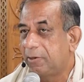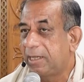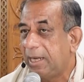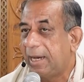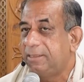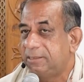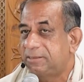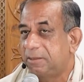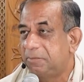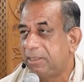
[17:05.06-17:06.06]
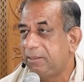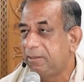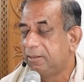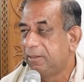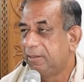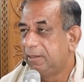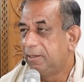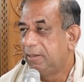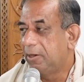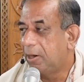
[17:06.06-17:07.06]
realizes something,
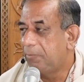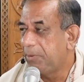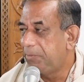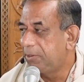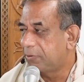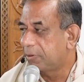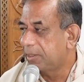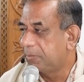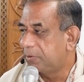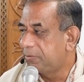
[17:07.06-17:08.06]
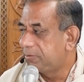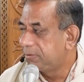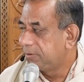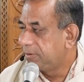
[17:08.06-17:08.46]
now people talk about,